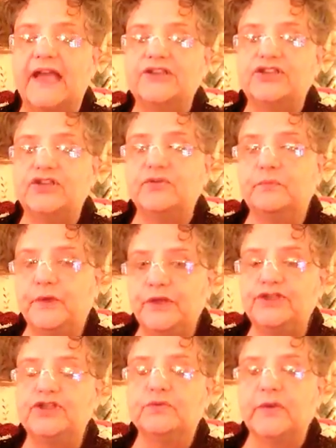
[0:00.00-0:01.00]
as you
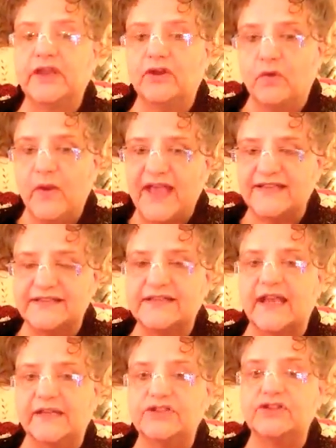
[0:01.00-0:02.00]
put your request
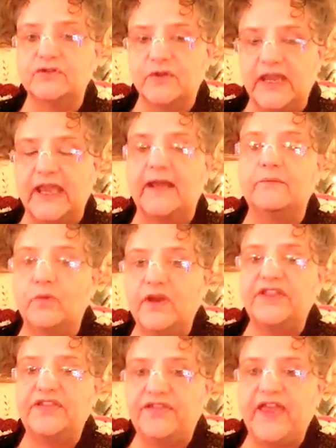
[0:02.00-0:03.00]
unto Him
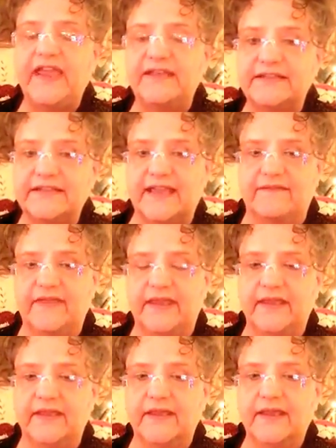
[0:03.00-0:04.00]
with
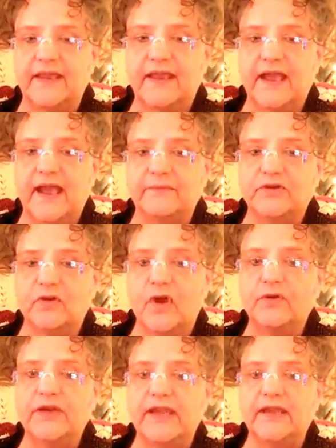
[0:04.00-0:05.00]
thanksgiving. I'm
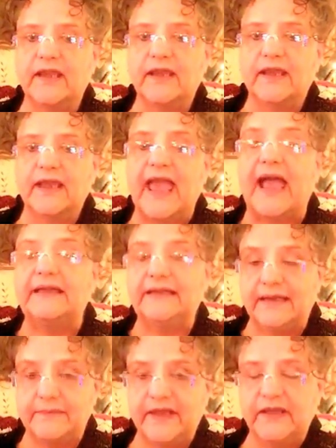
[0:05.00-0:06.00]
quoting,
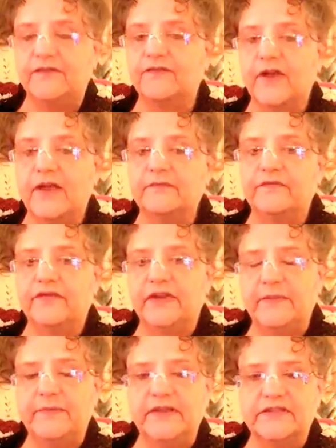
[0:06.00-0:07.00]
ad-libbing from
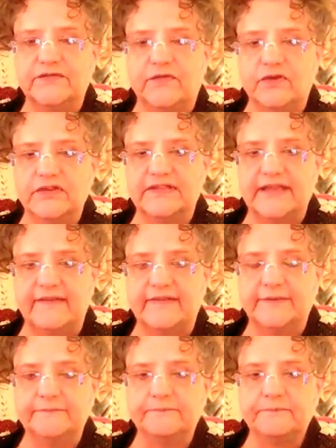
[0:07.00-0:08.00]
Philippians
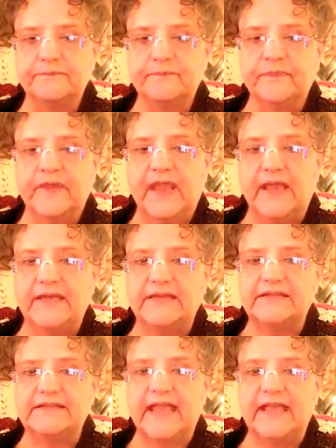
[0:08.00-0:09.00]
4:7. And
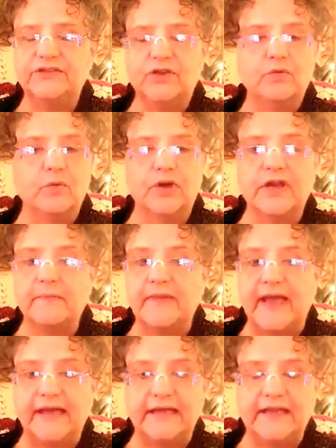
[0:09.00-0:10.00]
it said, don't worry
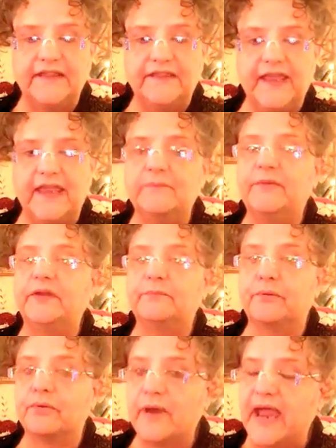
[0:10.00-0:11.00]
about anything,
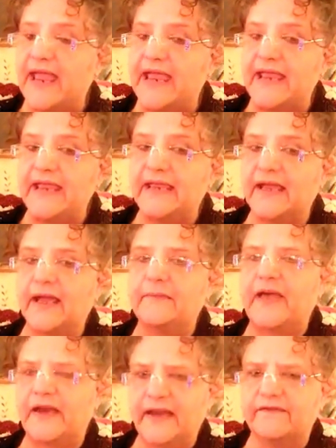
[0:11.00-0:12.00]
but pray
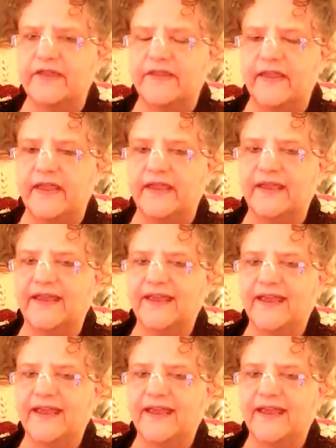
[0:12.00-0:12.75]
about everything.